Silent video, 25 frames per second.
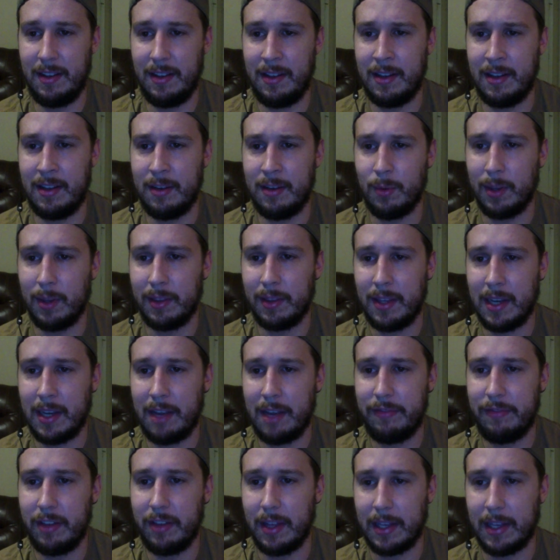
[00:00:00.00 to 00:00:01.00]
One thing I
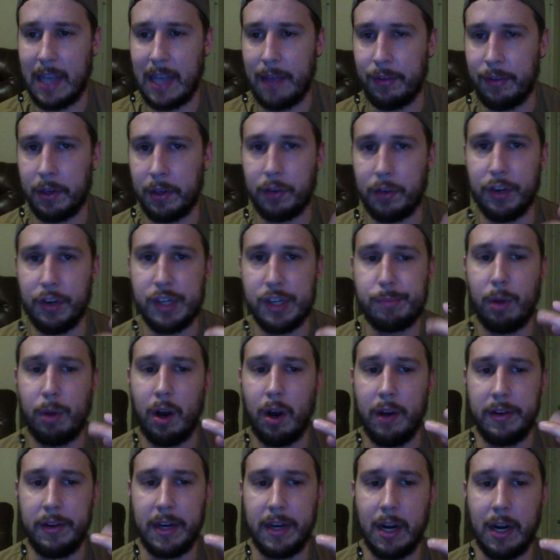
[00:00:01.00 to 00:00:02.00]
feel like having Chris Paul
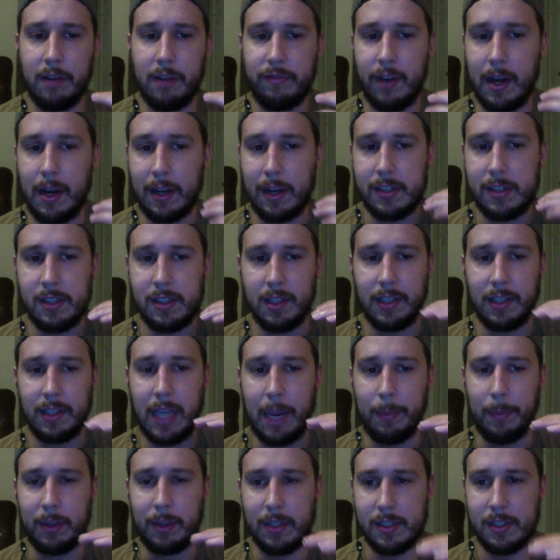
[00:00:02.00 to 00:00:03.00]
and De'Aaron Fox in the
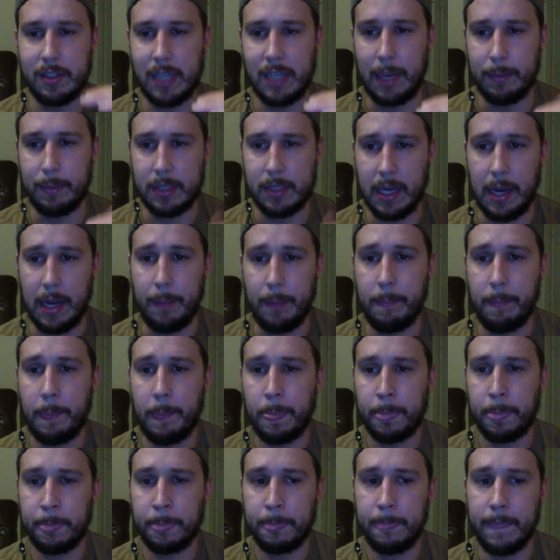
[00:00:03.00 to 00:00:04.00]
game at the same time
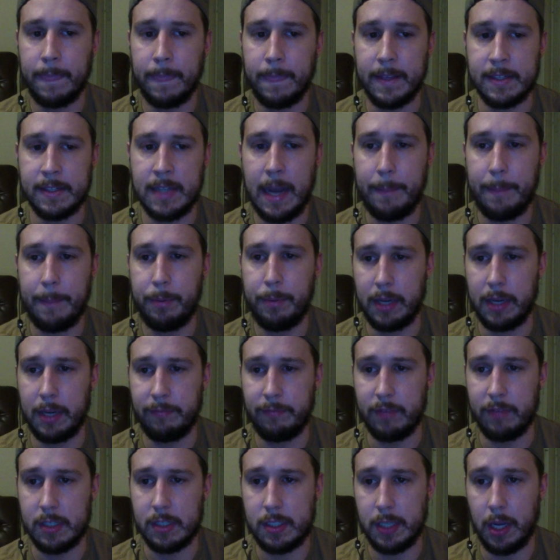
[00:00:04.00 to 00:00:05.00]
is not putting
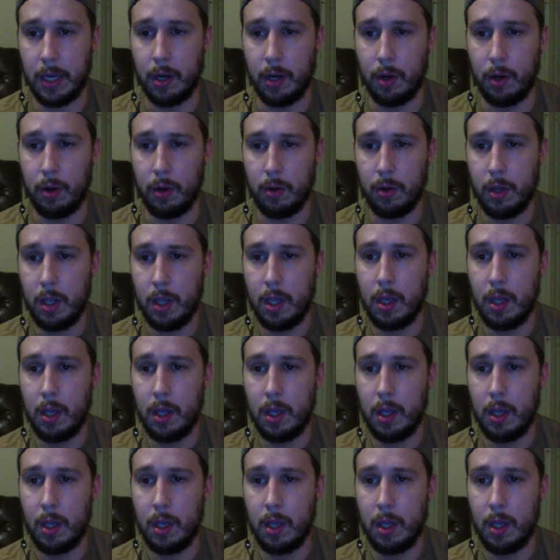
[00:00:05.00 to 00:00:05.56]
Vassell,